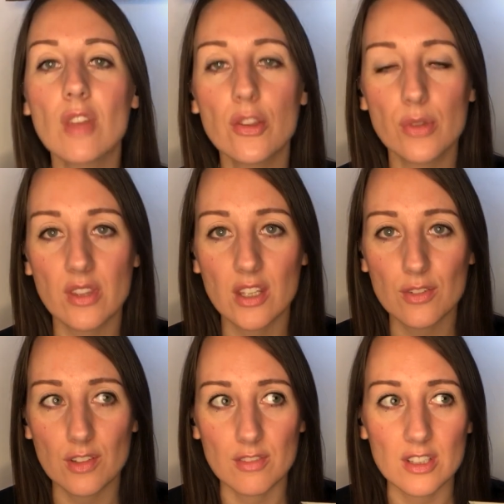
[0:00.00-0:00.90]
So at the end
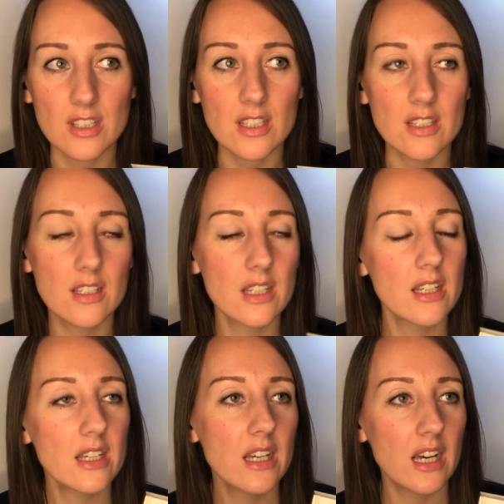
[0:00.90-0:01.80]
of every day,
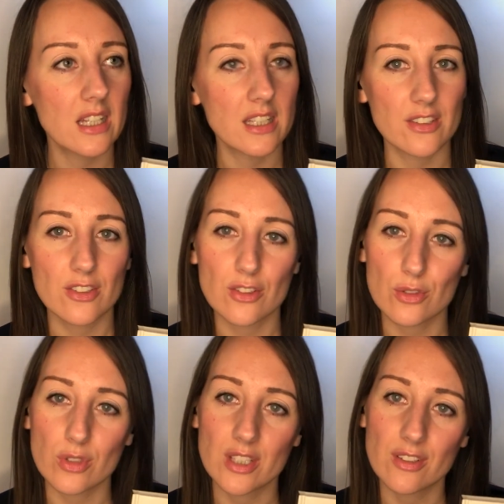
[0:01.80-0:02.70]
I like to
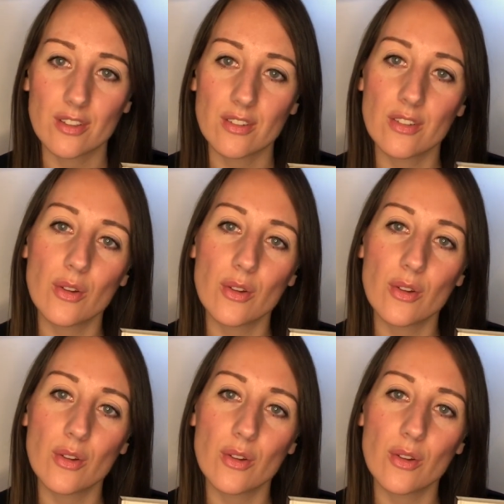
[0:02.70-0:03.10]
just write down